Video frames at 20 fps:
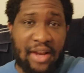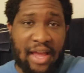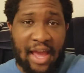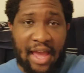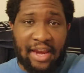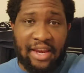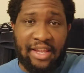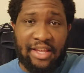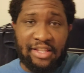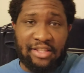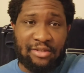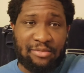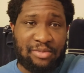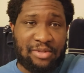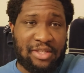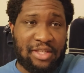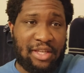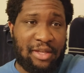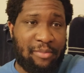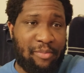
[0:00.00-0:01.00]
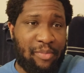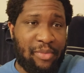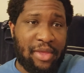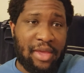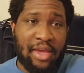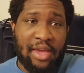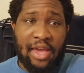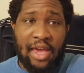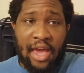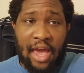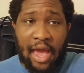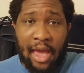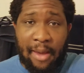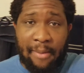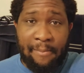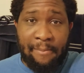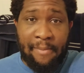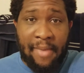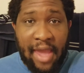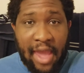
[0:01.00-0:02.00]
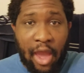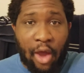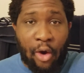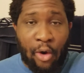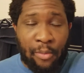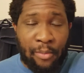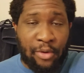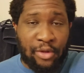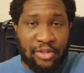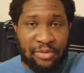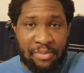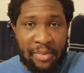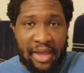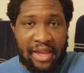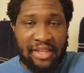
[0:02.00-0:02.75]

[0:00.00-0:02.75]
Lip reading: I need to get some sleep. I may almost make